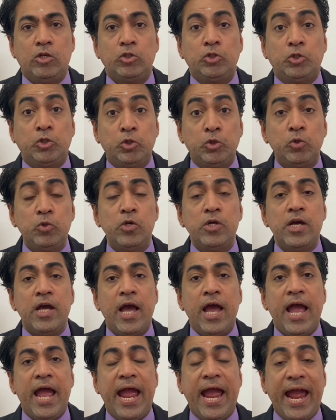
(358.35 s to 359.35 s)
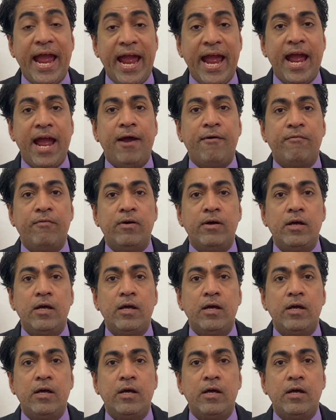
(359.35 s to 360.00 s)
should have